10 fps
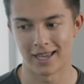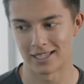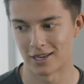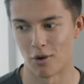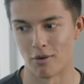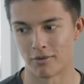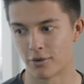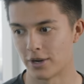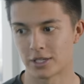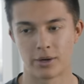It's a lot of
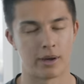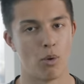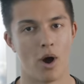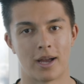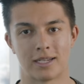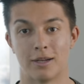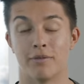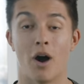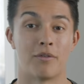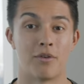green screen work,
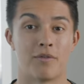sort of After